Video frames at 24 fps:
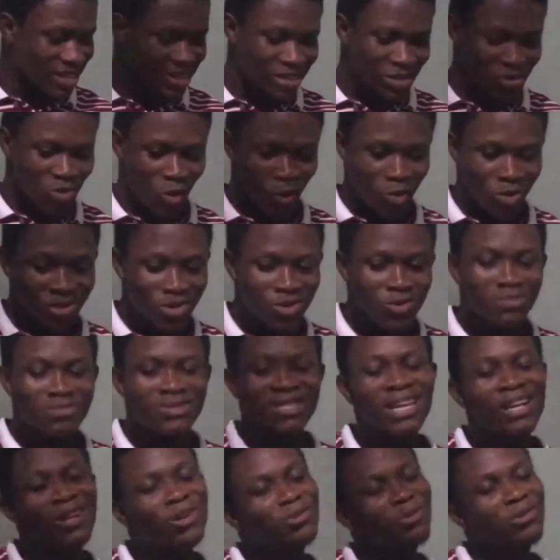it
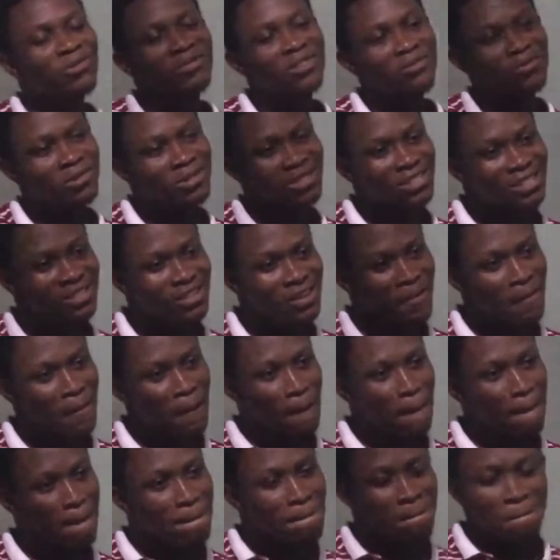consumes a lot of effort.
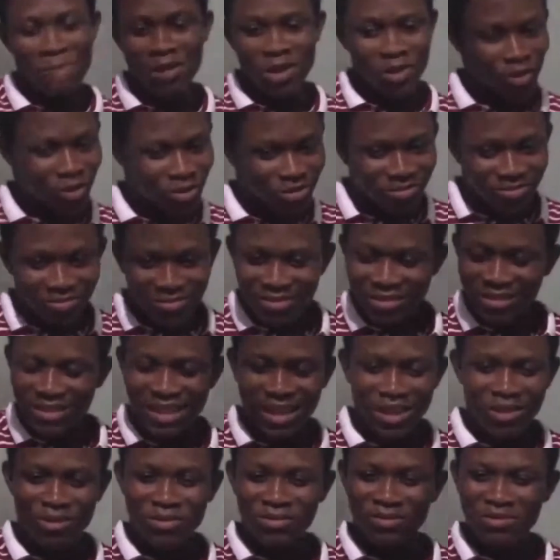
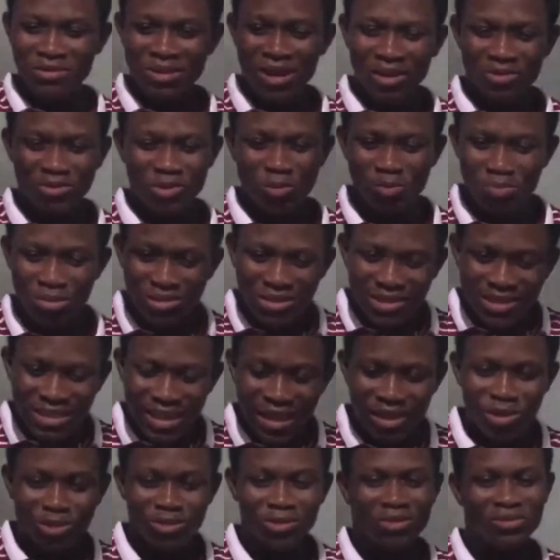Kind of you have to
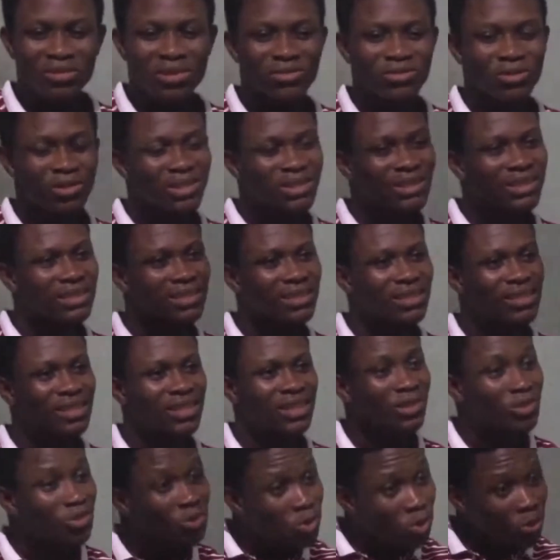put a lot of effort
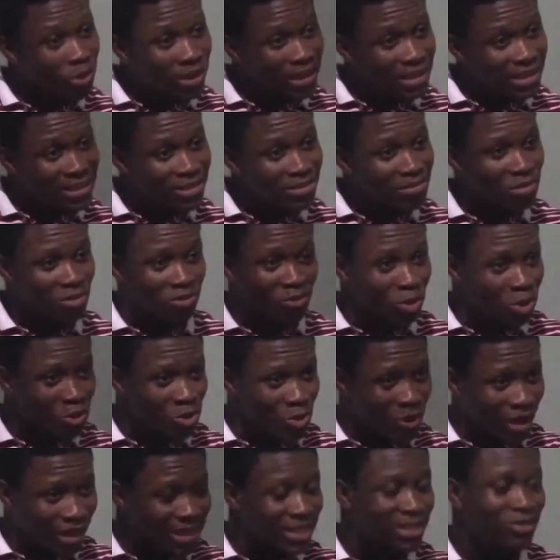into it
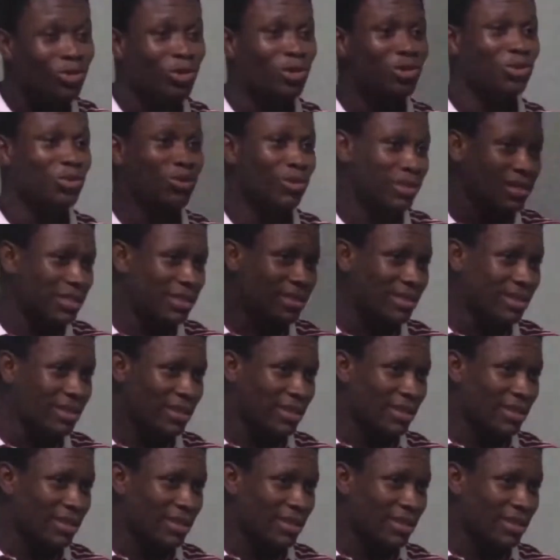before you achieve what you want.